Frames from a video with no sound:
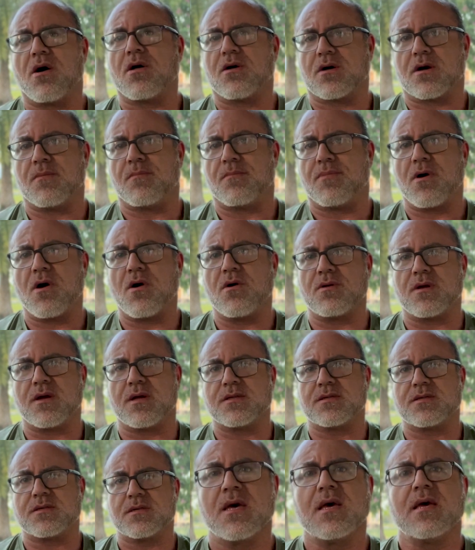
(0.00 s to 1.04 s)

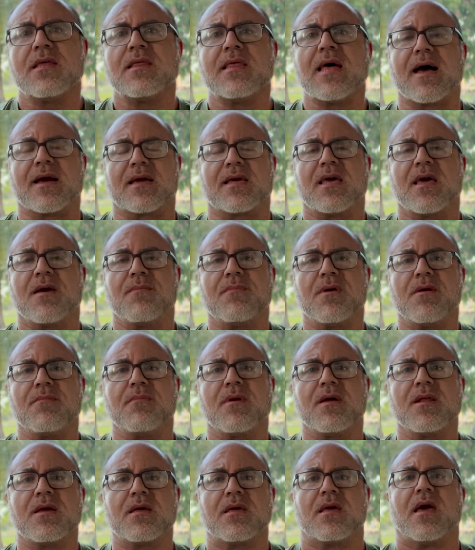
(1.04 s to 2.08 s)
components that can be
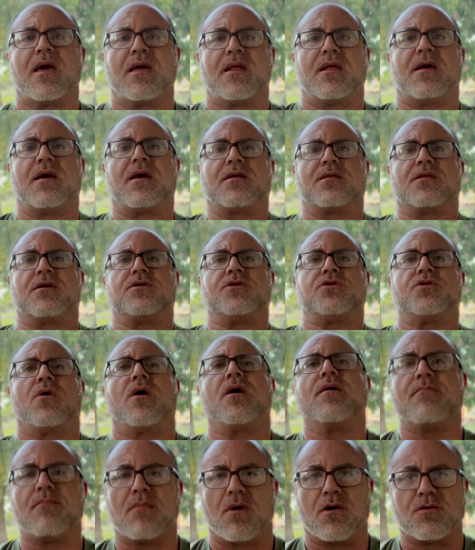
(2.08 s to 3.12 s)
mitigating the
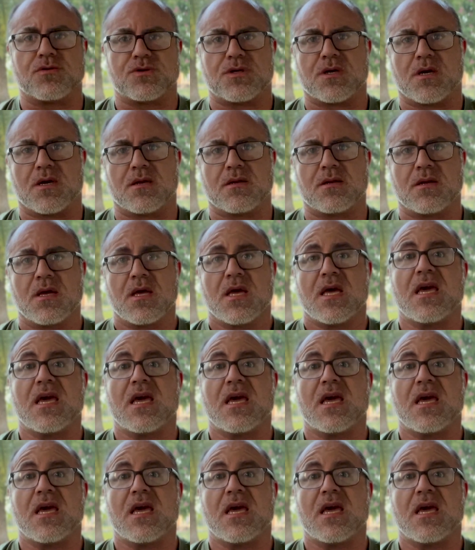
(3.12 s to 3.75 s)
joint motion,